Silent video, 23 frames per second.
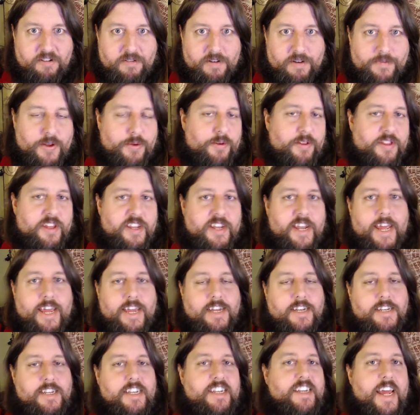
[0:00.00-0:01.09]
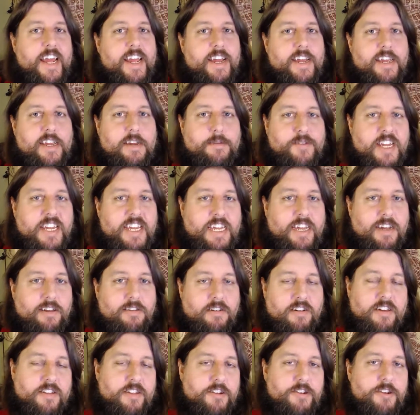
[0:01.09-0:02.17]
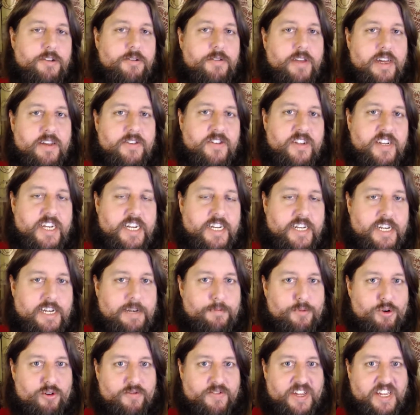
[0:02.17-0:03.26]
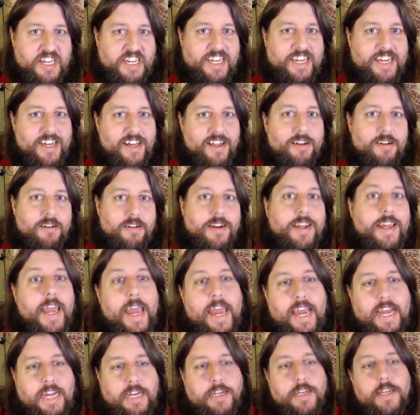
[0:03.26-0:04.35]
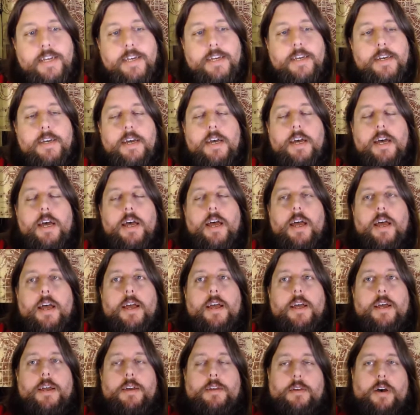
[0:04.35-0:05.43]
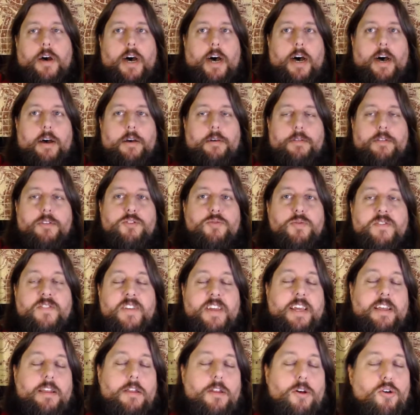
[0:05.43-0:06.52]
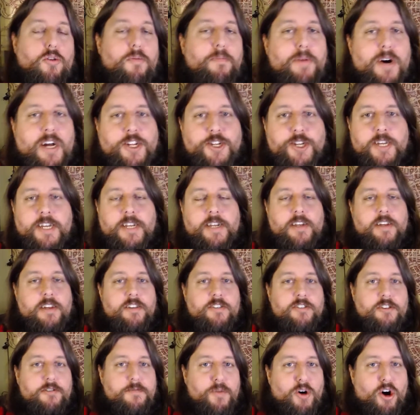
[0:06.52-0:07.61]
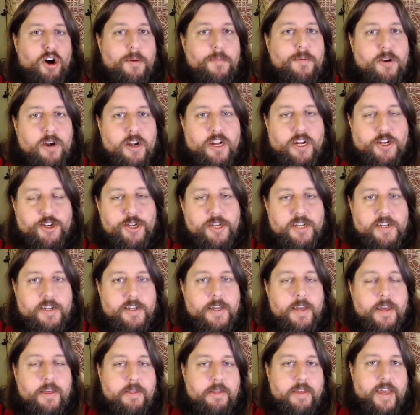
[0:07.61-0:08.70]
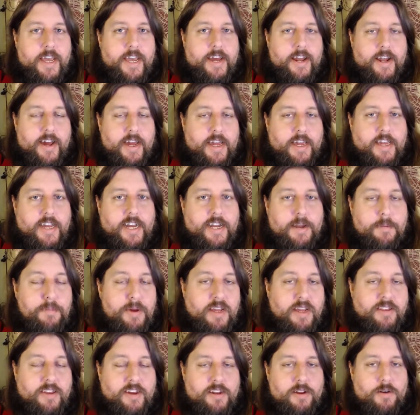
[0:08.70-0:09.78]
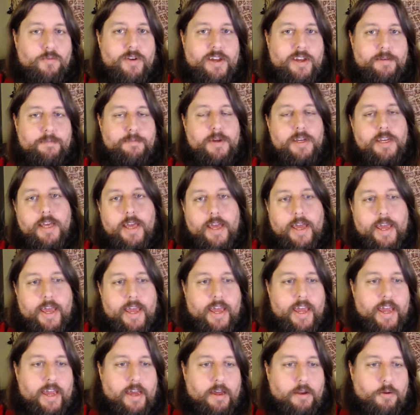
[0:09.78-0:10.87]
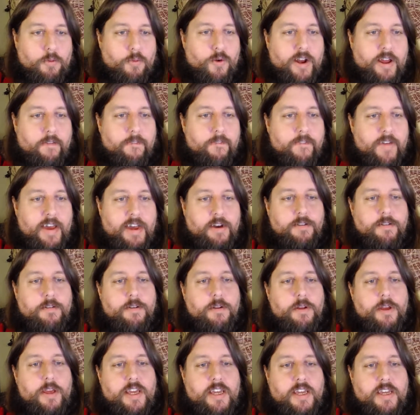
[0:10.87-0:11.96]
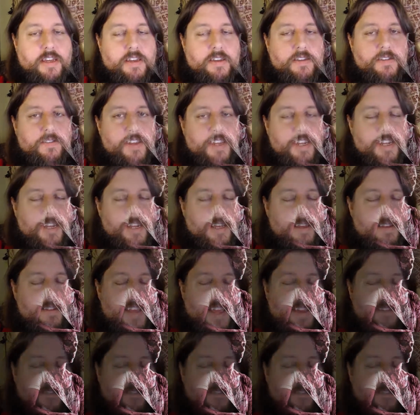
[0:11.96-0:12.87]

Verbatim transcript: Review of the Day, and today I am taking a look at the 2018 movie Killer Kate. Uh, this was a low budget, small production that I kind of picked on a whim, and what I found is it is a